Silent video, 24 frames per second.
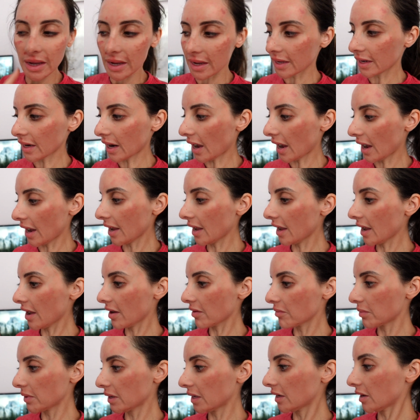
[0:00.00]
And I
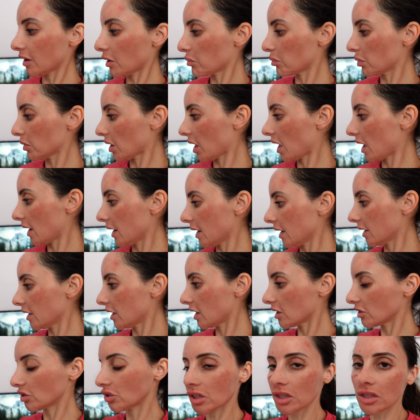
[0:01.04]
have been
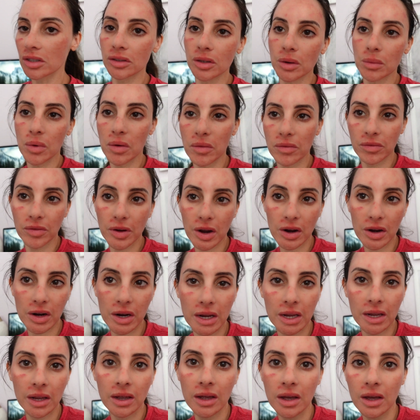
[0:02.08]
applying just some
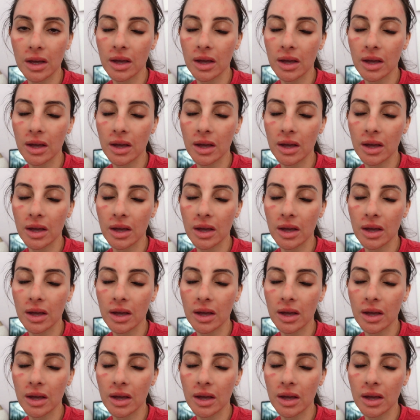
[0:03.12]
very,